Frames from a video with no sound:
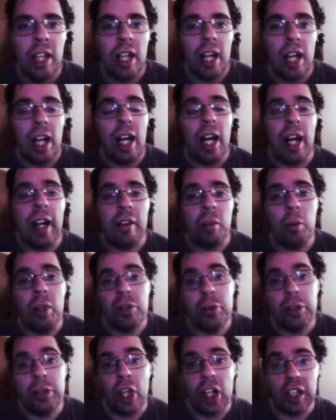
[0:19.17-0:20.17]
The ones
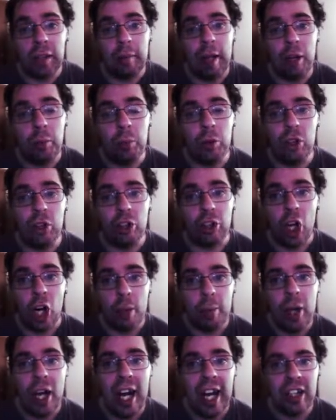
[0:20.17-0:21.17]
we talked about were
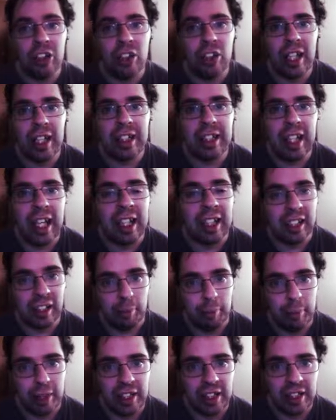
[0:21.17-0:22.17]
carbohydrates and
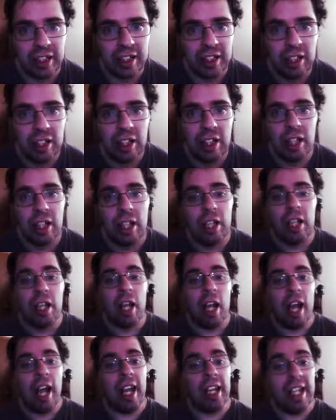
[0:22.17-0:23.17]
lipids.
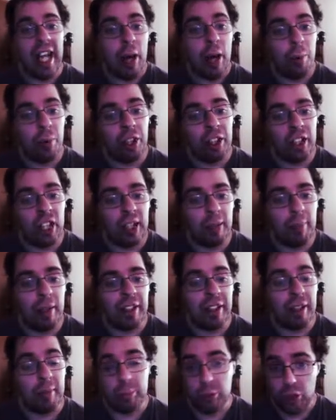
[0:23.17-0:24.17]
And now we're going to talk
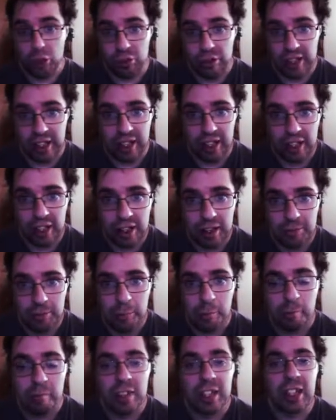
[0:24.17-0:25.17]
about the protein.
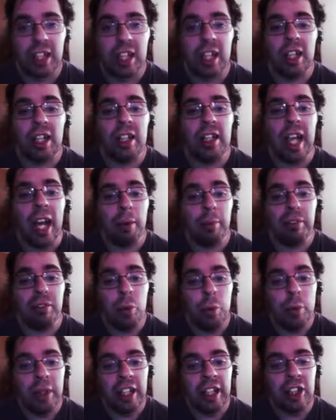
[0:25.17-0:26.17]
Now before
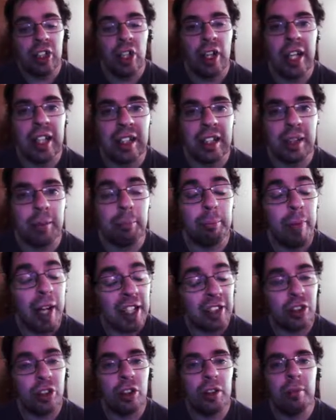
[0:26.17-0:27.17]
we get into this,
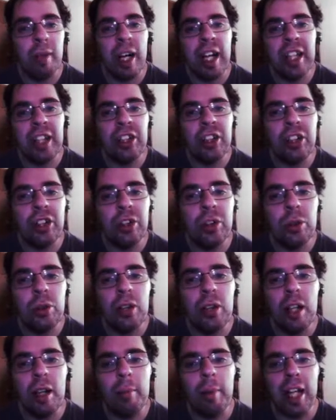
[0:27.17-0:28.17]
best to remind
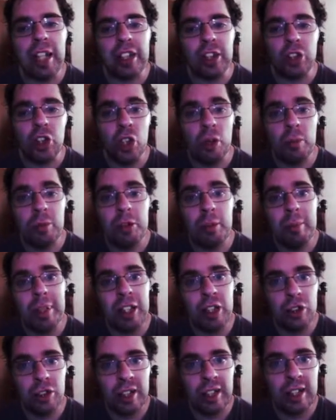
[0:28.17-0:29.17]
you about the terms we'll be
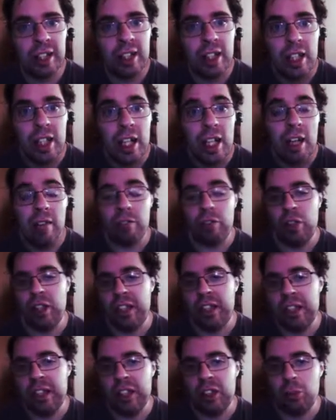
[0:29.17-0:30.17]
using. For
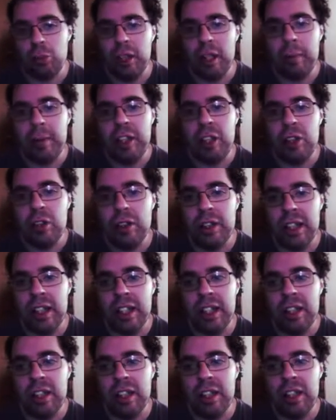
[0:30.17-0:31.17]
instance, we're going to be
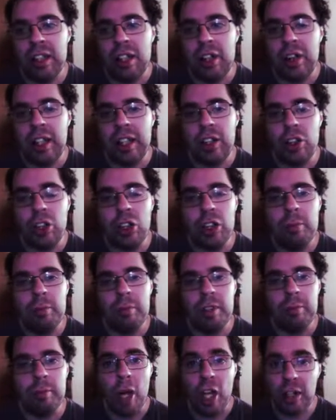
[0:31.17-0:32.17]
using the
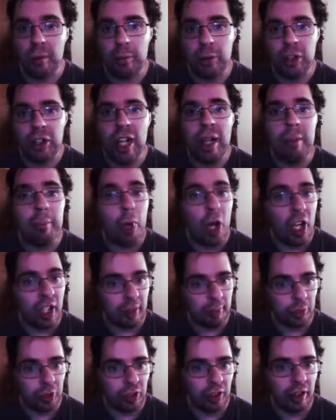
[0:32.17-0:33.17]
terms monomer and
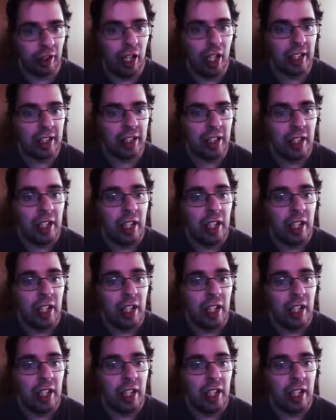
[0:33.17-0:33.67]
polymer a lot.